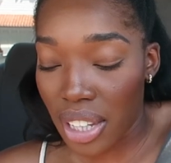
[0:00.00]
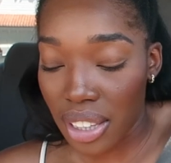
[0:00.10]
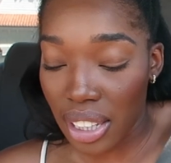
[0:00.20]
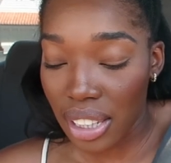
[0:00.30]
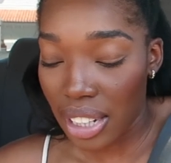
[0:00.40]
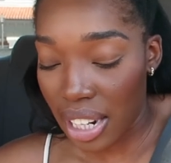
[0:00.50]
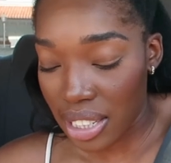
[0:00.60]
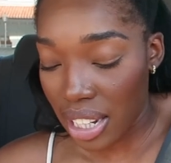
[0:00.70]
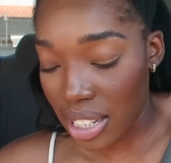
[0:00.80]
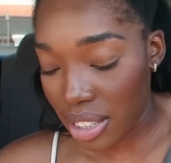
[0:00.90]
And Leland
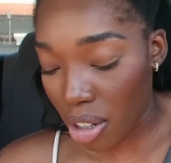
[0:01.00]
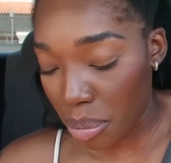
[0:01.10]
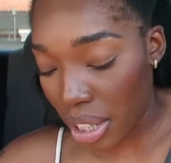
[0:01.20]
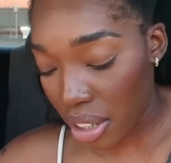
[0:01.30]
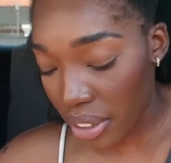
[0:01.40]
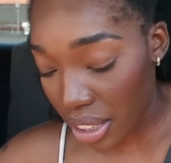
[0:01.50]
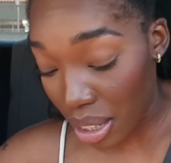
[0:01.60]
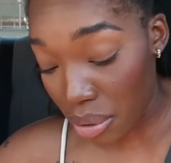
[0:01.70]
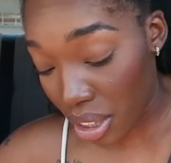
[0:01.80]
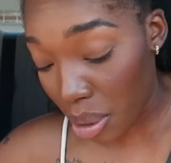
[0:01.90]
actually had to talk me out of it because
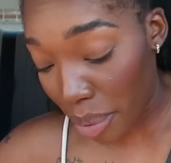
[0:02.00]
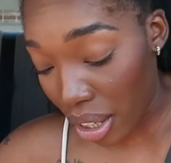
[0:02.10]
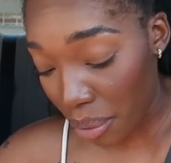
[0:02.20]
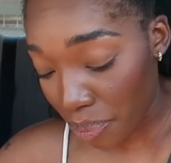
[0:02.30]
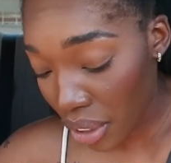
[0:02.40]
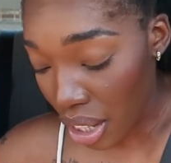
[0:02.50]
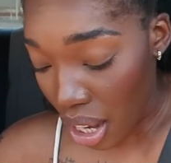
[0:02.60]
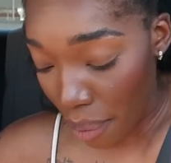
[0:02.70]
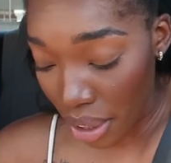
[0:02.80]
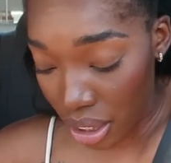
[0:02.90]
I was going to buy them.
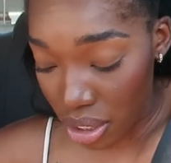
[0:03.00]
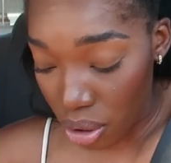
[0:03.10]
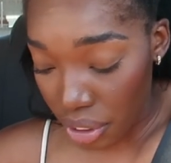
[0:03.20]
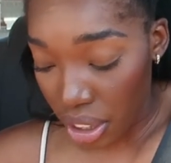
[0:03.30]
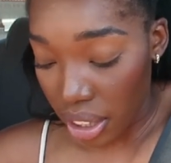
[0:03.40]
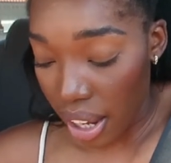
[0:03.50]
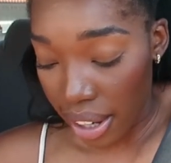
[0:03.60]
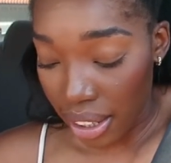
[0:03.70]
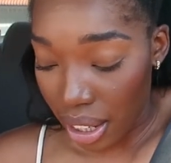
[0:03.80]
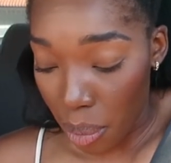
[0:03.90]
I'm not going to sit over here and
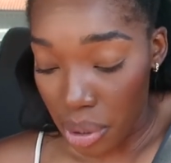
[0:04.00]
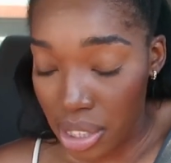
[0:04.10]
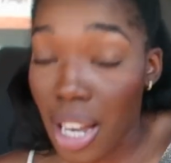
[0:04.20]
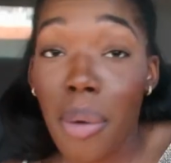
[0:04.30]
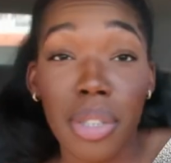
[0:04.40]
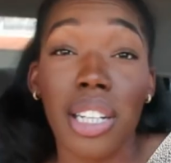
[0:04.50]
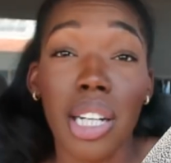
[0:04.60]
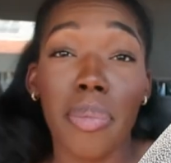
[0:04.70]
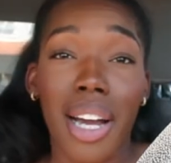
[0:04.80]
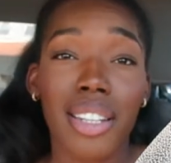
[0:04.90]
act like I wasn't. I was
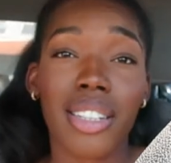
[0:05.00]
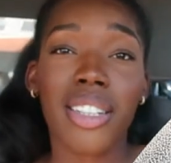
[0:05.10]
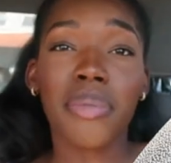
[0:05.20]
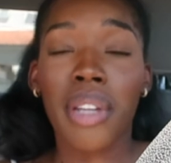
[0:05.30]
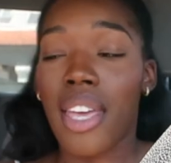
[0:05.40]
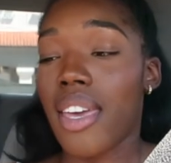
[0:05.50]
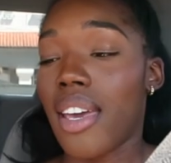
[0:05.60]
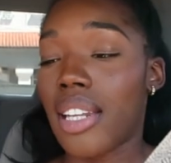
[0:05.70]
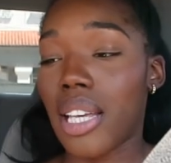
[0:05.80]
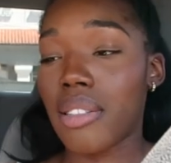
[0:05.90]
going to buy them.
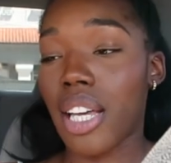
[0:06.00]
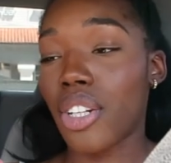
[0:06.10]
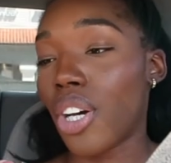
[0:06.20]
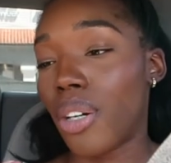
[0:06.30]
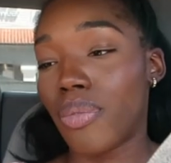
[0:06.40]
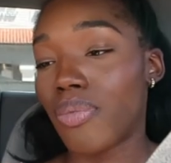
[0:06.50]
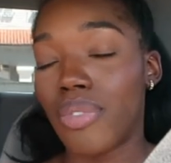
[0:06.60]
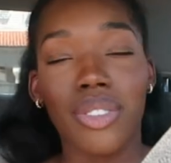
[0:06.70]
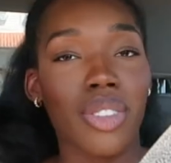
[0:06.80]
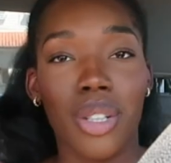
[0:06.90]
And then he was like, no,
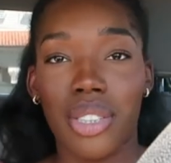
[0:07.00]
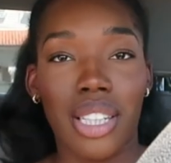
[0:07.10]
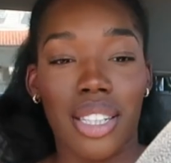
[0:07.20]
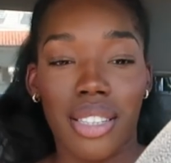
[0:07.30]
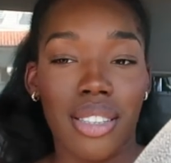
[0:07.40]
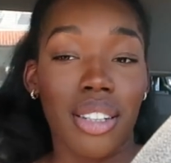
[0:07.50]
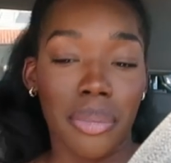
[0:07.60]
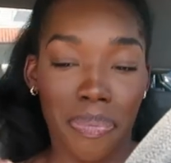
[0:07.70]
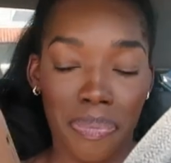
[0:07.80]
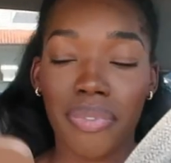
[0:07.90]
no, Sydnei.
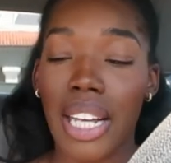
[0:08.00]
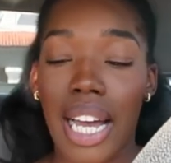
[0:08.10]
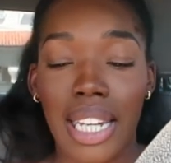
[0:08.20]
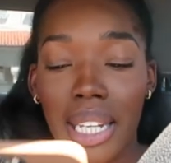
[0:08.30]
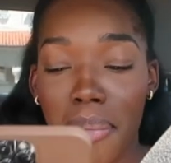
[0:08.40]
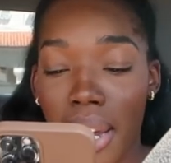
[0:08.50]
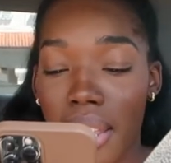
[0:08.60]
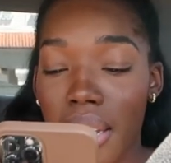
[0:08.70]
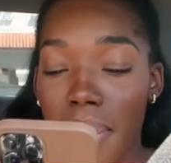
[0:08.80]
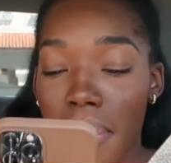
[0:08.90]
So I didn't
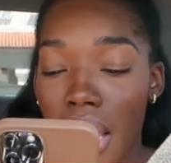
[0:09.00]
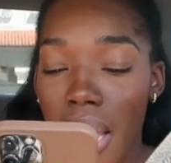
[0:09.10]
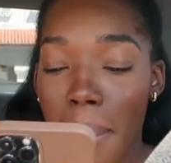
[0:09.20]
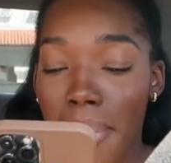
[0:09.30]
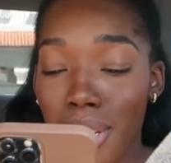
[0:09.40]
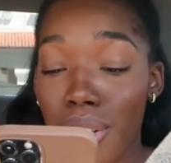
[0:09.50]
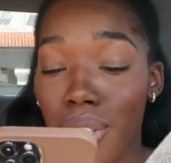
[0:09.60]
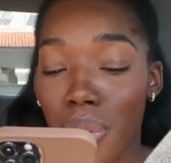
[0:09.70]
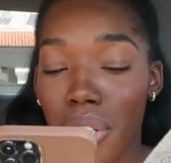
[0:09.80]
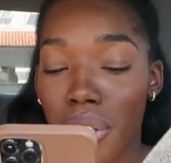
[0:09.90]
buy them. But they're
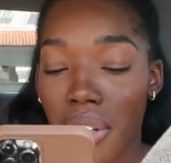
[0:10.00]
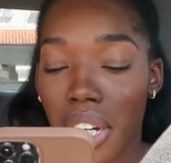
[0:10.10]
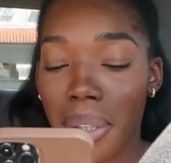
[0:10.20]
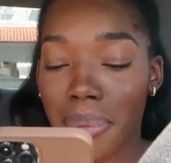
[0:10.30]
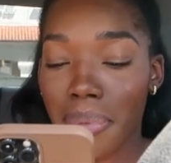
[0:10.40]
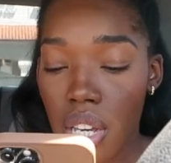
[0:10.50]
so cute, right?